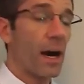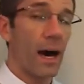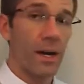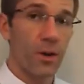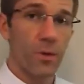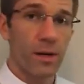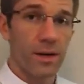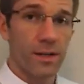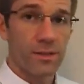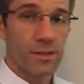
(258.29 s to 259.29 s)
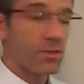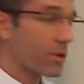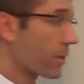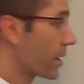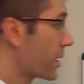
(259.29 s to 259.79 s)
I know what it is, you
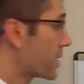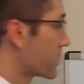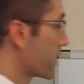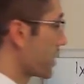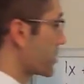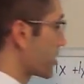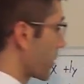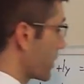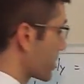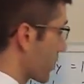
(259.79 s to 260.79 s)
know what it is, but let's show it.